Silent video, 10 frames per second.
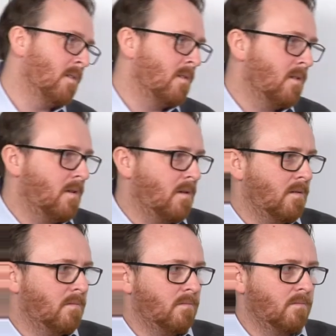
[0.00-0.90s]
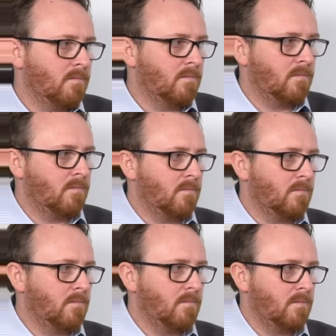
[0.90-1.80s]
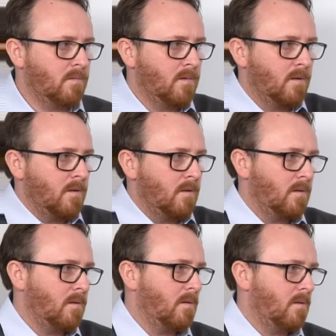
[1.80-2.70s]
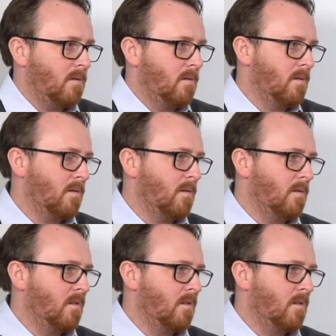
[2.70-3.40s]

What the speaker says: (not speaking)